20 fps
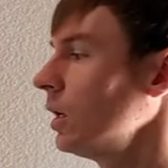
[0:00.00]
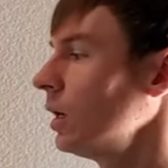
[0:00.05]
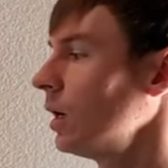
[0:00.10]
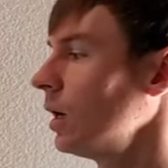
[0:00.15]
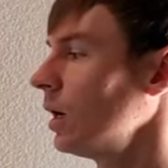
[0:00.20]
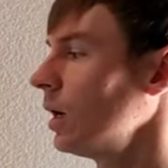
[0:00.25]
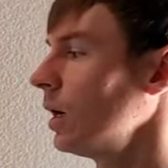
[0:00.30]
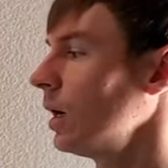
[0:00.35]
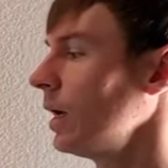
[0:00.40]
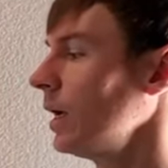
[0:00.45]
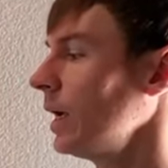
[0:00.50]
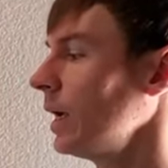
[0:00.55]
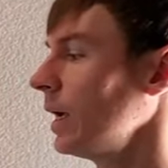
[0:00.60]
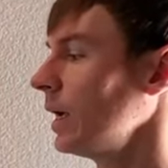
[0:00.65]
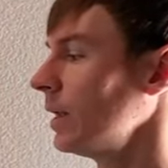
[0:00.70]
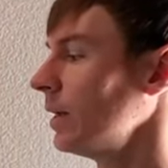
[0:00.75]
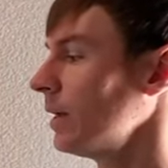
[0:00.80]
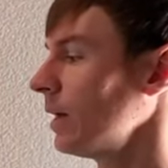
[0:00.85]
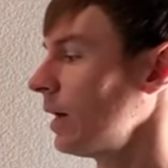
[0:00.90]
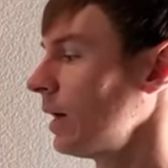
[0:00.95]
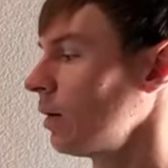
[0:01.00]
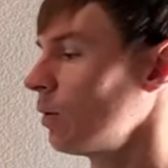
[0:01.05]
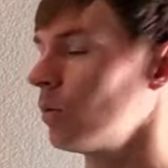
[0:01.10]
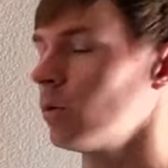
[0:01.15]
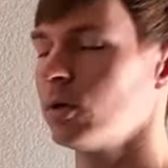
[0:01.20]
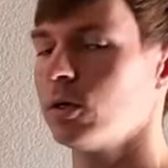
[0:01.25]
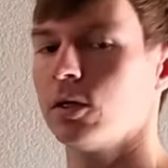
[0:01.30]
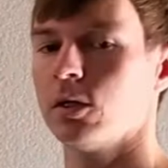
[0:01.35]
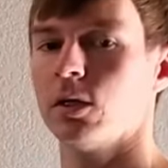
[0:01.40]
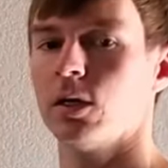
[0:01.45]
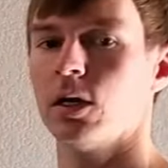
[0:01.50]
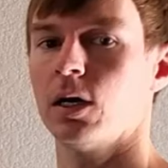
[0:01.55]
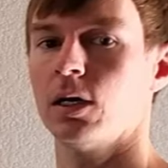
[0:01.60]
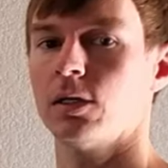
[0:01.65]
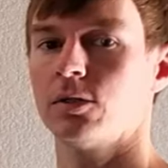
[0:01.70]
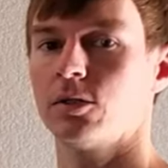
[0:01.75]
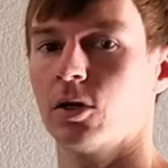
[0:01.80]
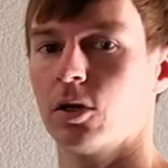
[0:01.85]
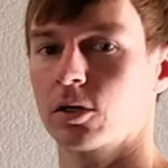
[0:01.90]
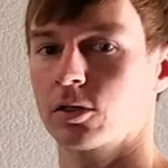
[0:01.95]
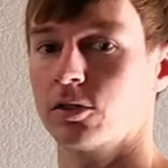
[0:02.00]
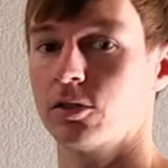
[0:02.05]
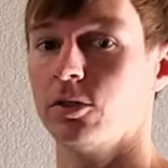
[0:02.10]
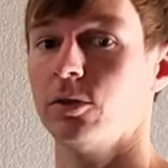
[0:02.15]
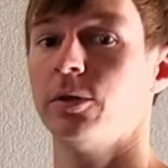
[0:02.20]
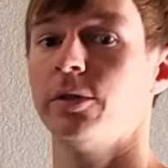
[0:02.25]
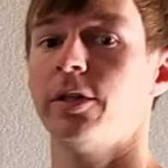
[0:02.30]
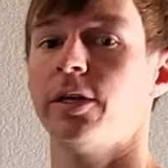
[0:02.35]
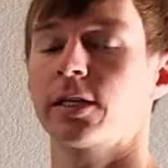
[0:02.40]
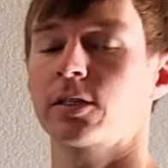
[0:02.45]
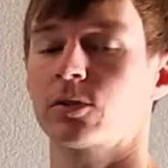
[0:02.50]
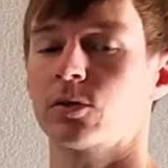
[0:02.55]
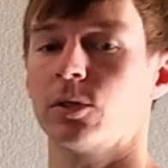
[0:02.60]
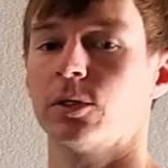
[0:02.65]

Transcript: and I will talk to you in the next